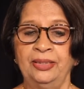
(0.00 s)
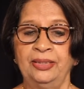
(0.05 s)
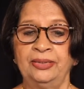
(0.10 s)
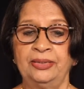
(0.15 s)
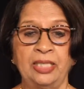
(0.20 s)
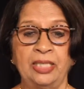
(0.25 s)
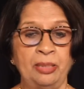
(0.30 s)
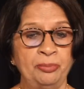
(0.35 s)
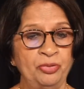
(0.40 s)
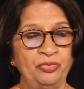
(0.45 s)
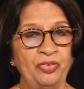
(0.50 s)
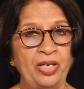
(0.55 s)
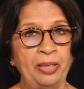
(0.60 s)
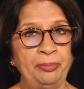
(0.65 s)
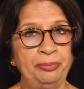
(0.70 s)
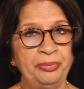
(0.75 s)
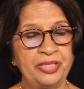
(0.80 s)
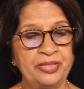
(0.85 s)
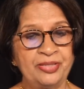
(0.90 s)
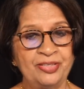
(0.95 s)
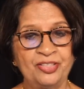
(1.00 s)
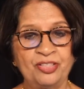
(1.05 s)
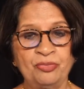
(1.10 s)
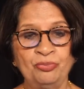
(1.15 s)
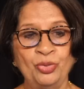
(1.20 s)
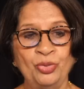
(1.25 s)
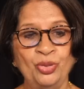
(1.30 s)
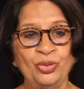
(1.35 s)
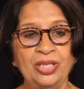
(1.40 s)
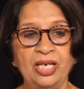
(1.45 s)
Some of our
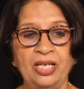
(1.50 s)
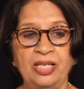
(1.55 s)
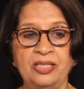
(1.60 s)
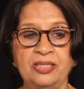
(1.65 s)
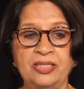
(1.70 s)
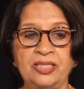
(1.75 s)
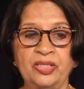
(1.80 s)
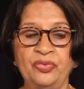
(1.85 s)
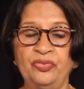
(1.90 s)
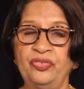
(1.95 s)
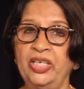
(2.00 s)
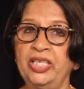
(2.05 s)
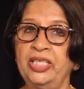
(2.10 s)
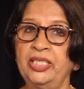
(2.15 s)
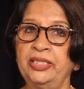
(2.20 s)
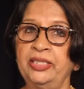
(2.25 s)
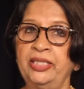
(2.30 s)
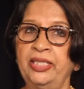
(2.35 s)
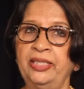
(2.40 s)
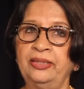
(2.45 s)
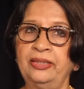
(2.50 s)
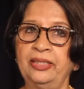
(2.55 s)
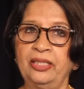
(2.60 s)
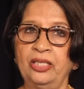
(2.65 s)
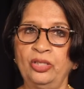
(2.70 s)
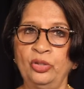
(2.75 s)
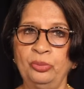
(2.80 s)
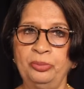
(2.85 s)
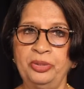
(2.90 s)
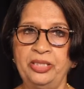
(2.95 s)
business moguls figure in the
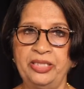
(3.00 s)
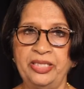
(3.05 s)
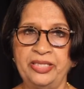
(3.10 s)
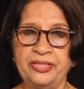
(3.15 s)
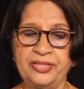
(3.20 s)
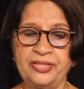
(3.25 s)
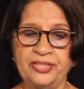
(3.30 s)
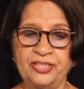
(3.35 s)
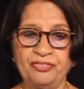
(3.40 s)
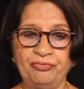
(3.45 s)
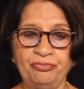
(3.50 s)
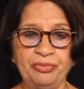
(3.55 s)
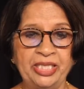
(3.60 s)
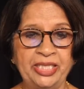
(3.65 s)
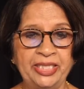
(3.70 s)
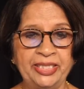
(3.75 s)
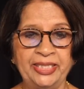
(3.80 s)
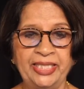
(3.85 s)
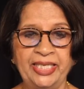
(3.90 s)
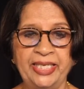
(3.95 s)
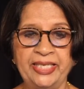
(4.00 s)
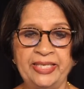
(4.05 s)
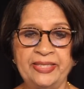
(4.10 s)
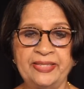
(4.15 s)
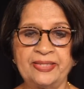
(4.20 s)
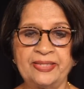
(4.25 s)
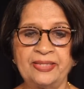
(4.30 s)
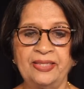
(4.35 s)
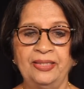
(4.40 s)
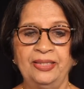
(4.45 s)
global list of
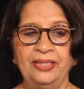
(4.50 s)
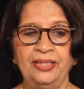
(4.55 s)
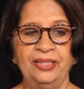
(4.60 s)
billionaires,